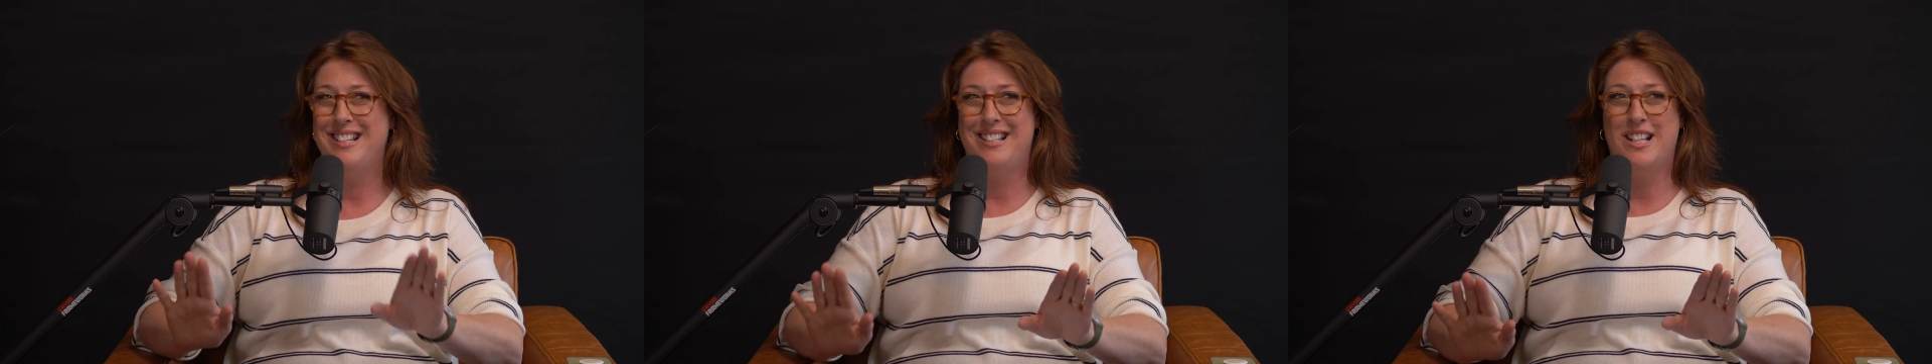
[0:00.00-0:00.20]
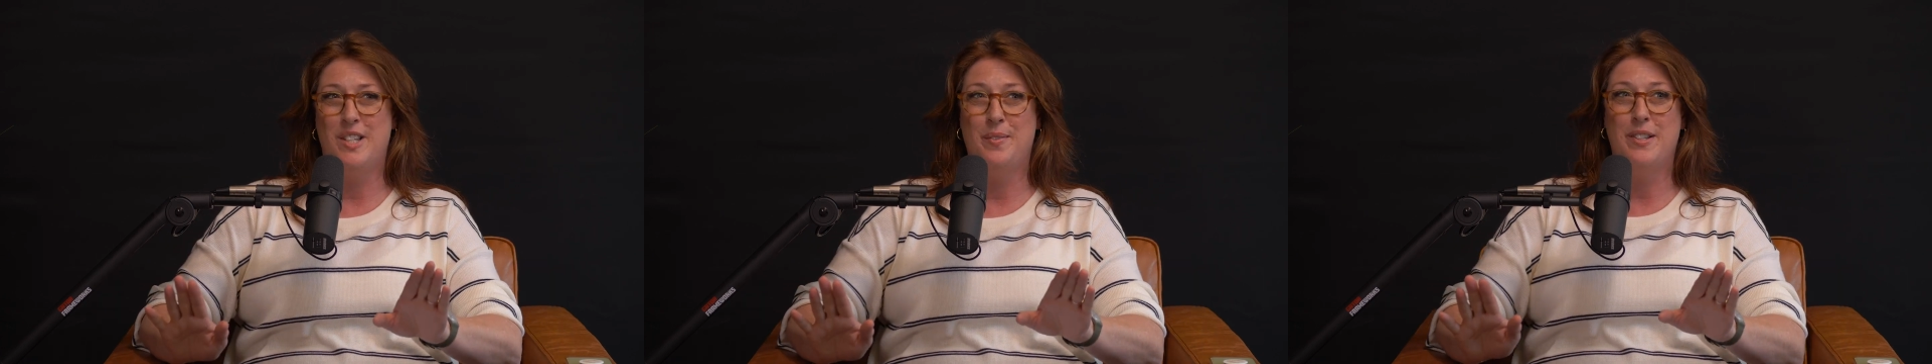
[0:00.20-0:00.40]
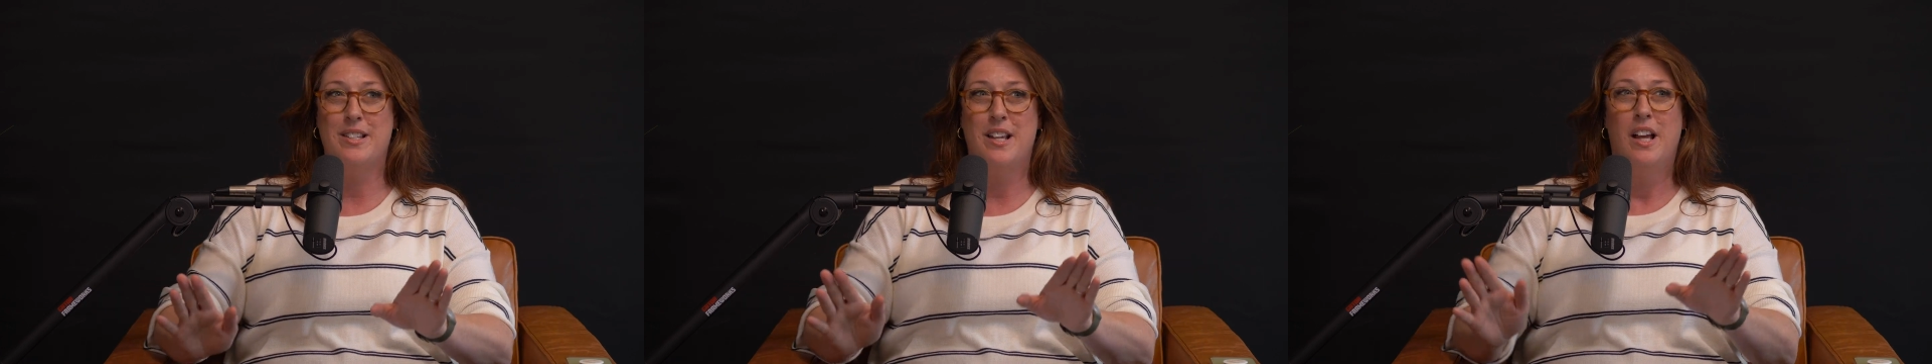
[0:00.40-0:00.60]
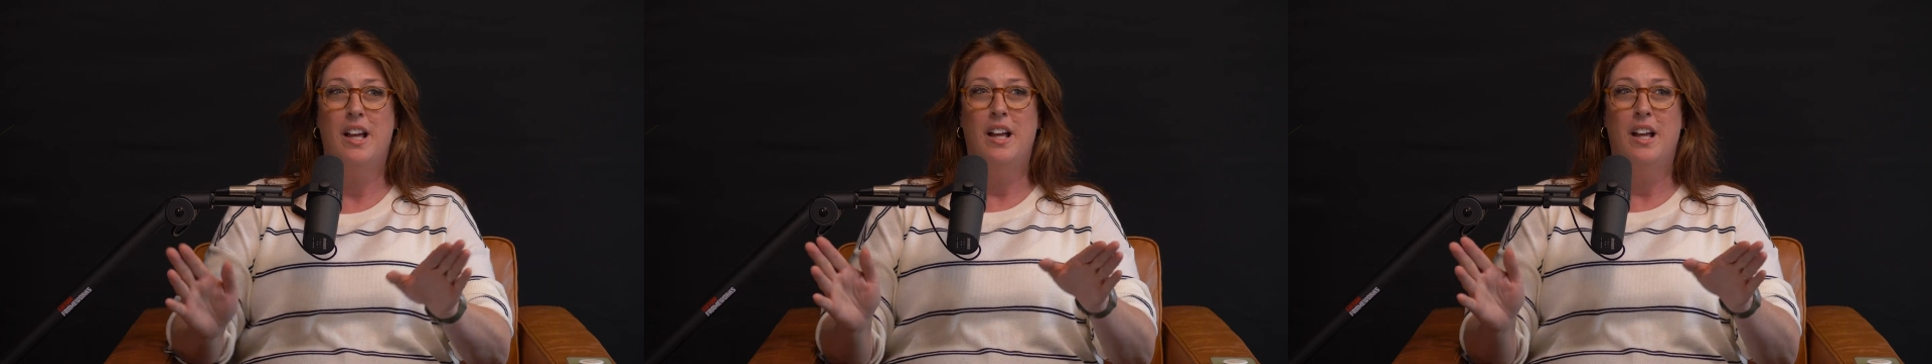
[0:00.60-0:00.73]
assessments